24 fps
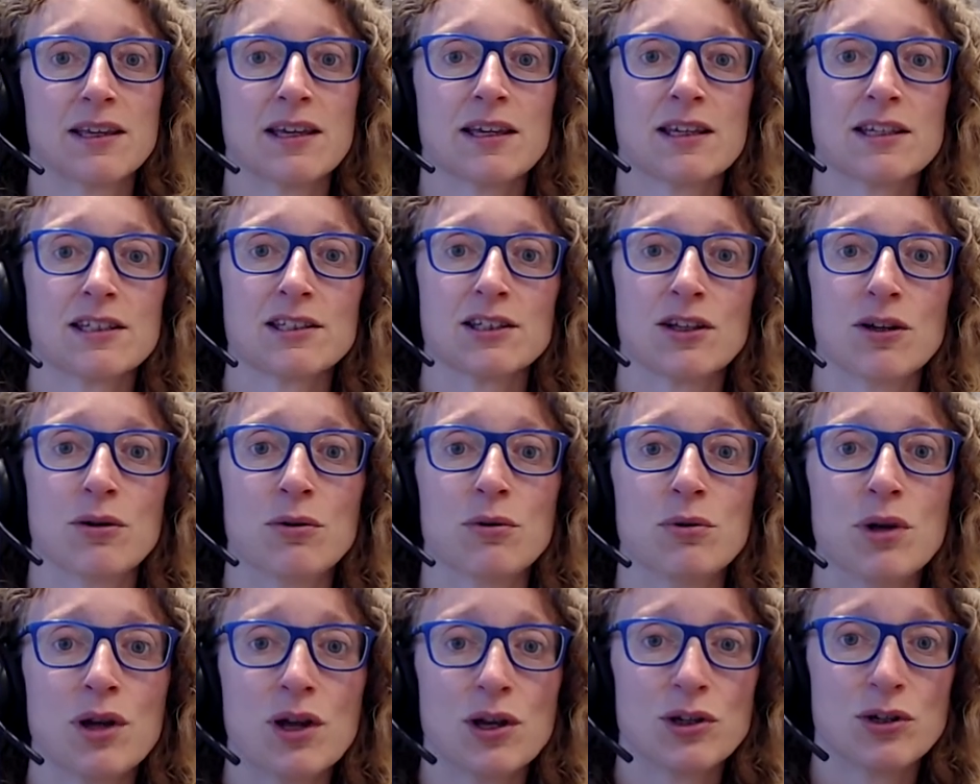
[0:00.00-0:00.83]
So
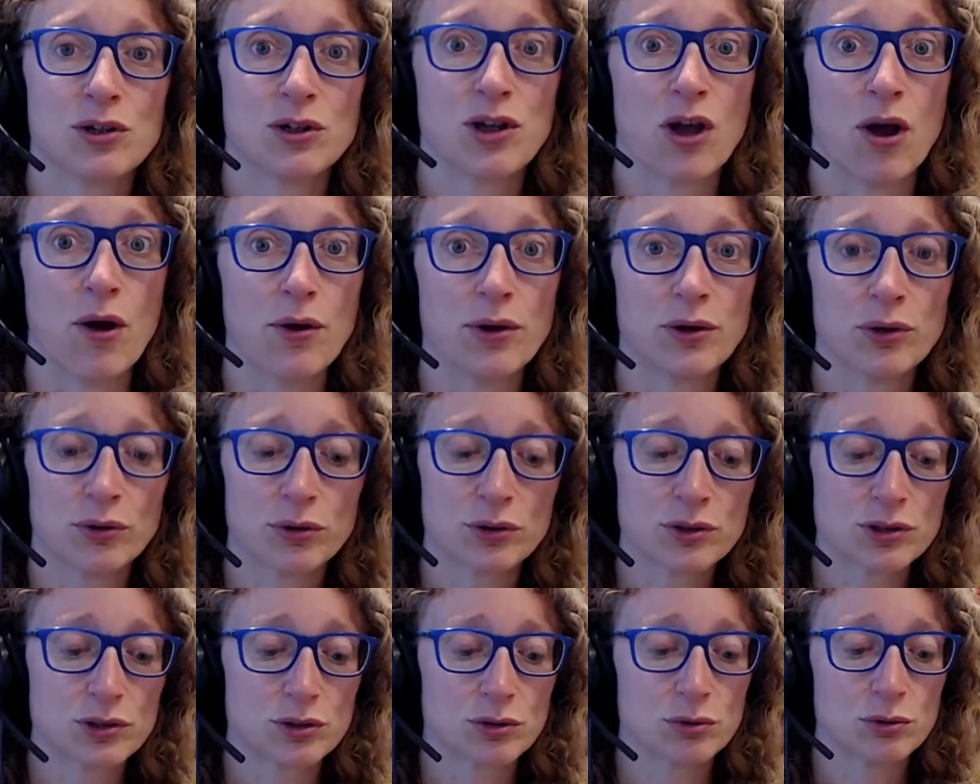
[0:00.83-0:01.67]
you're going on
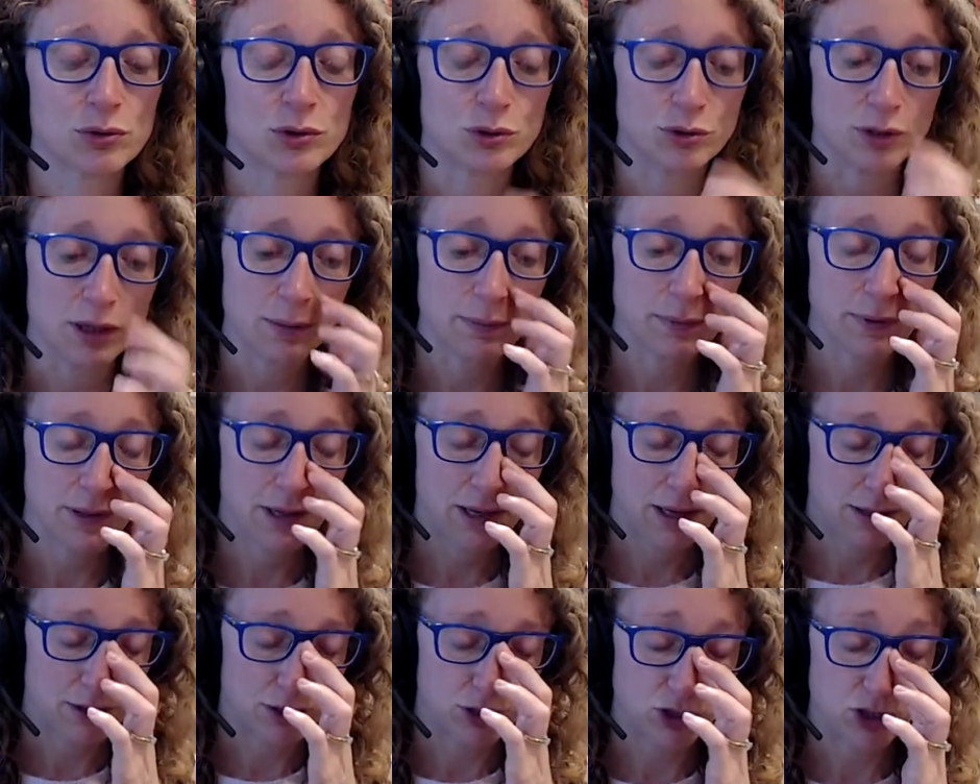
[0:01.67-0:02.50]
a school trip,
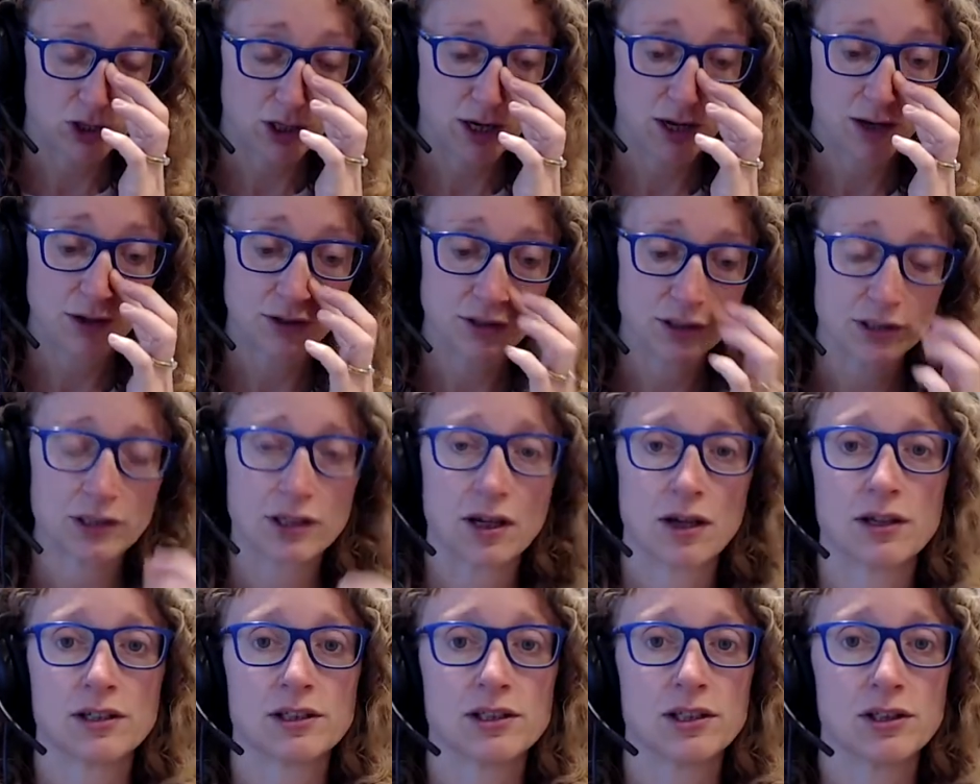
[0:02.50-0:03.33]
the child is
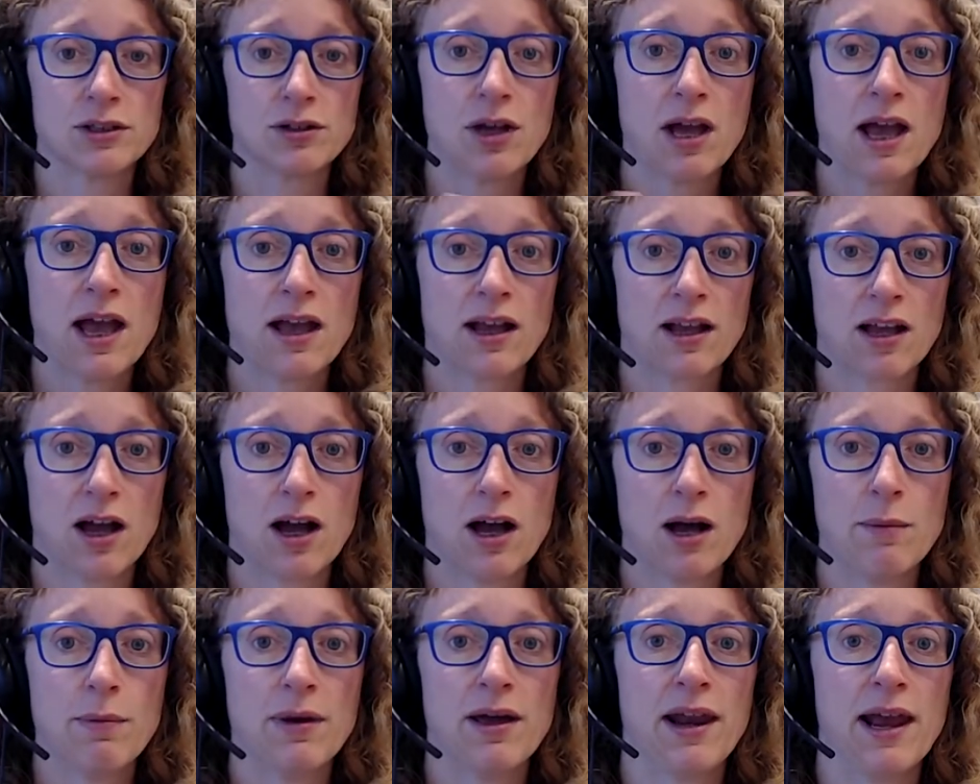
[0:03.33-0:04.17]
going to
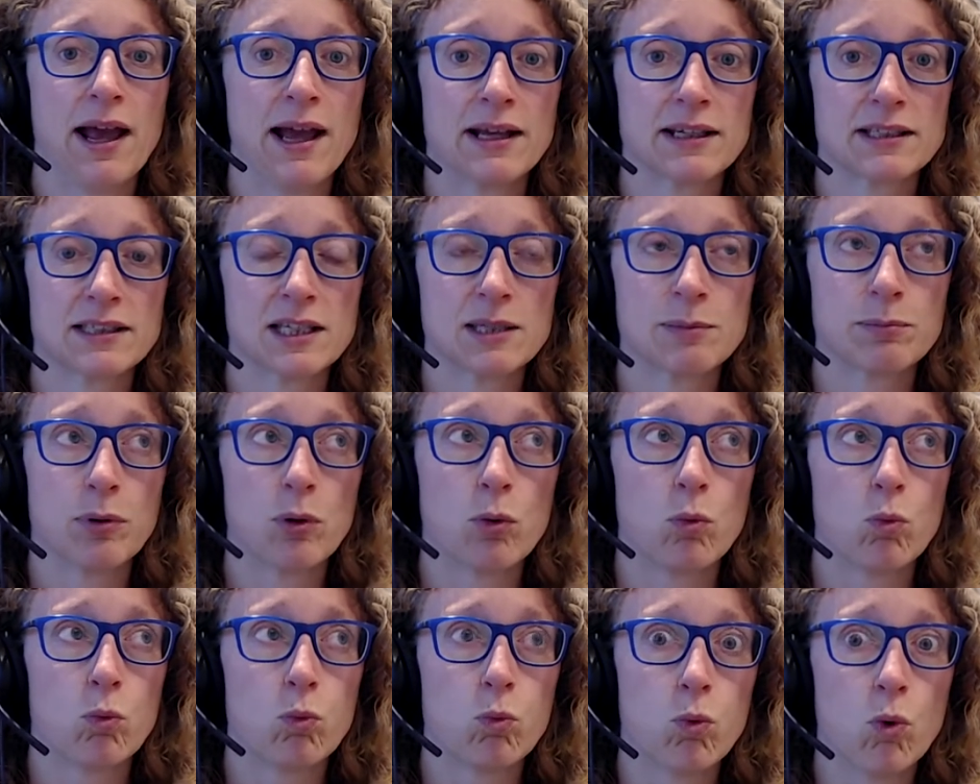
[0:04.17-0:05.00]
come and access, but
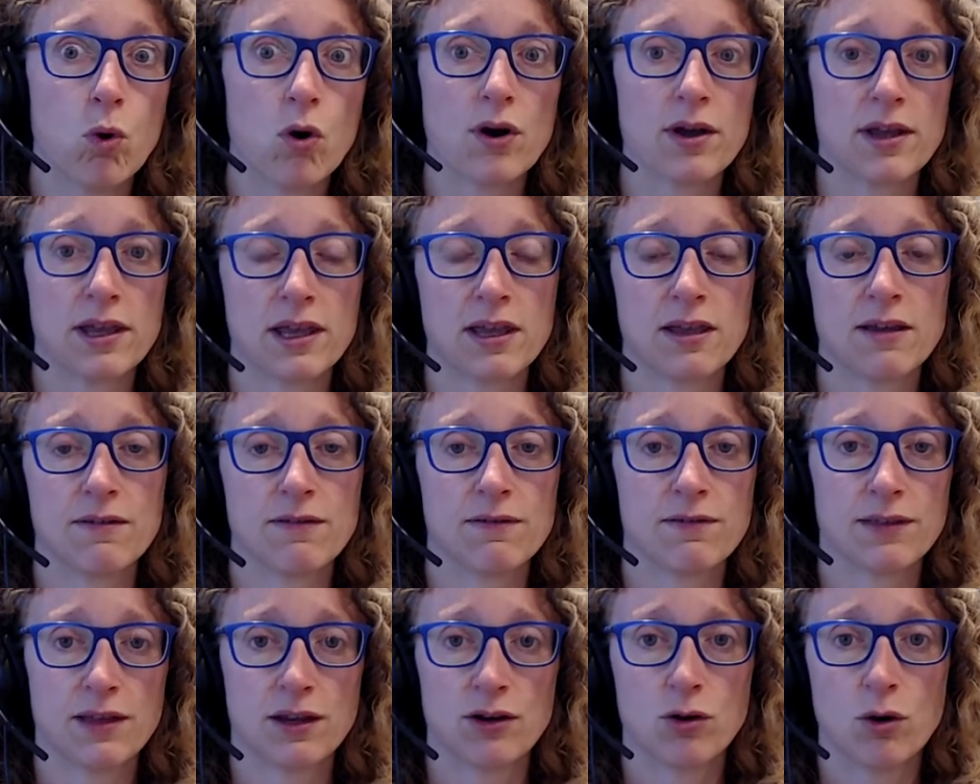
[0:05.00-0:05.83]
what if
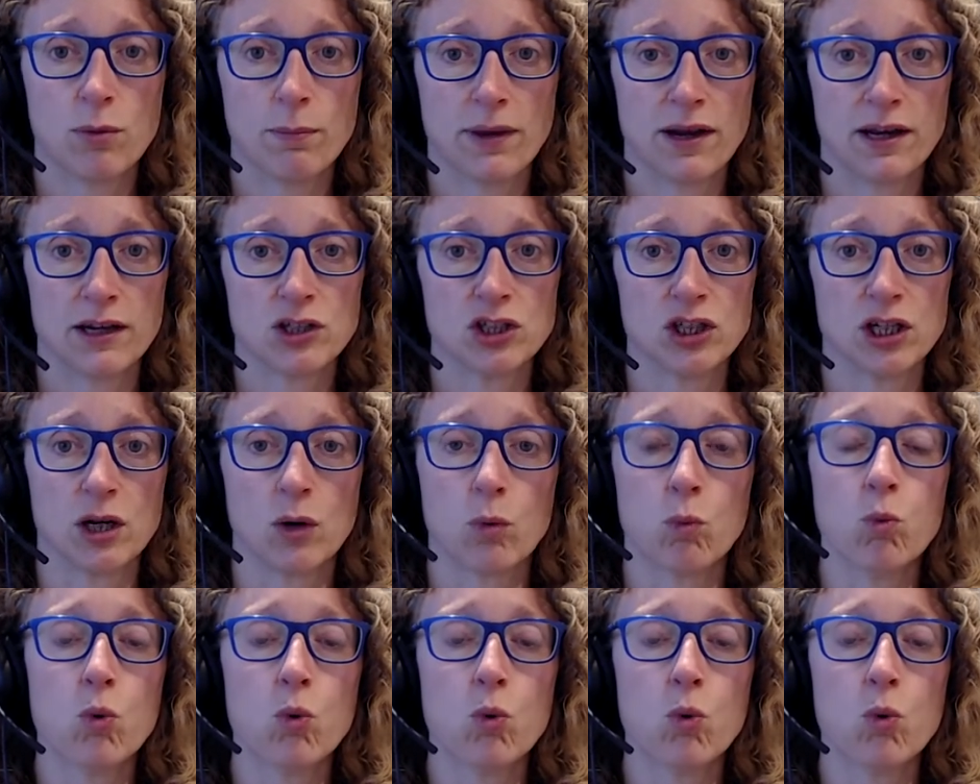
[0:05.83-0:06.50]
they're not managing?